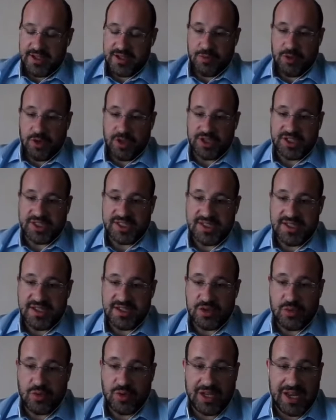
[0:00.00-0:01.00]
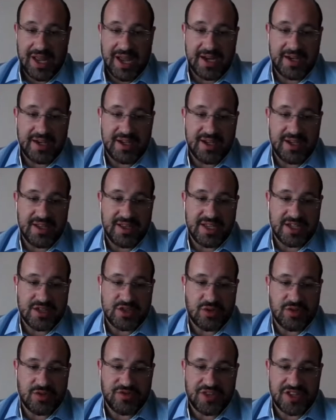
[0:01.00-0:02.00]
projects in street lighting,
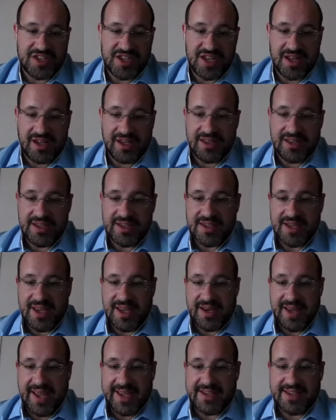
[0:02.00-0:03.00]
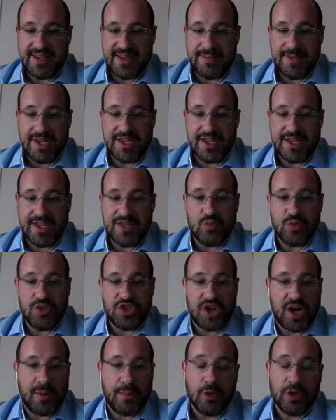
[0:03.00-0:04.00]
industrial facilities, and SMEs, which
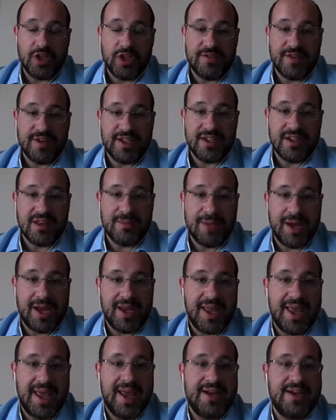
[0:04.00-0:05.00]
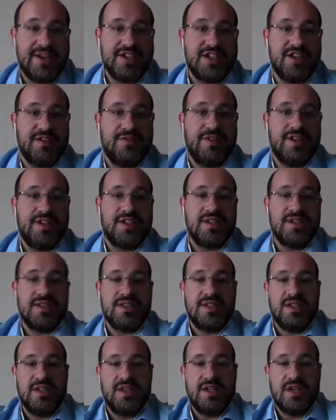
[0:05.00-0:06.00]
are motivated by energy
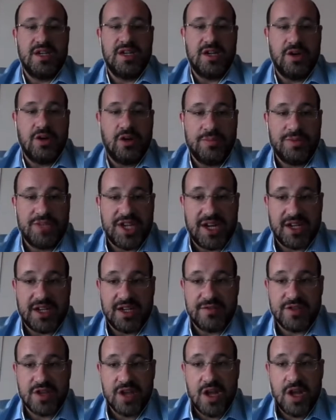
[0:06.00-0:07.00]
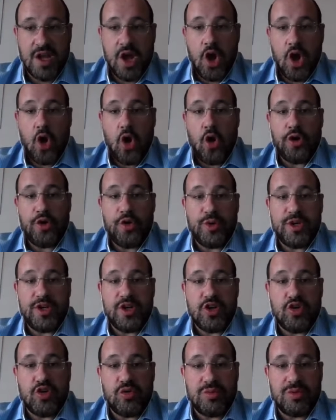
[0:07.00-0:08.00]
efficiency objectives. On
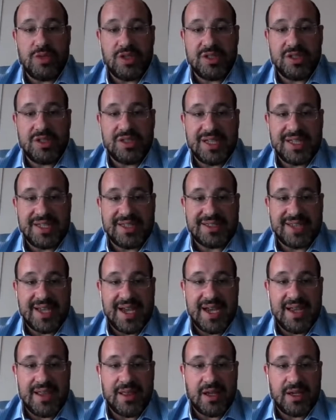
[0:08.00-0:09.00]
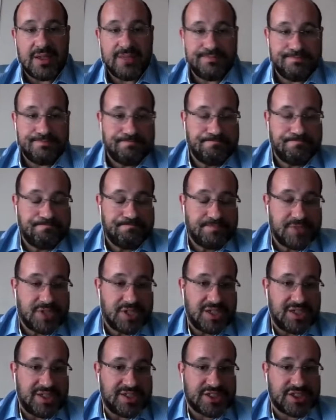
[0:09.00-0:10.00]
renewables, let's say the
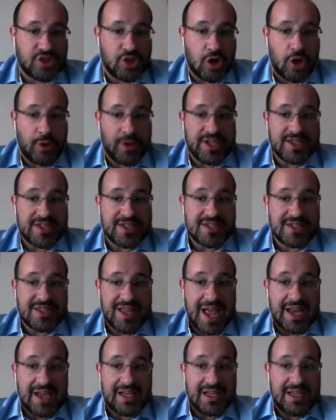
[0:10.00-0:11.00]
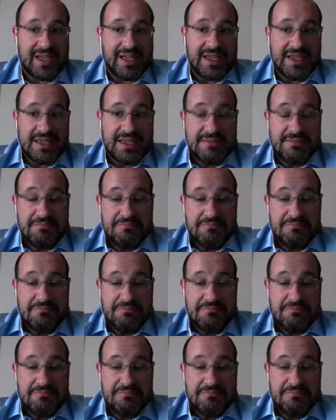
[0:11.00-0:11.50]
story is slightly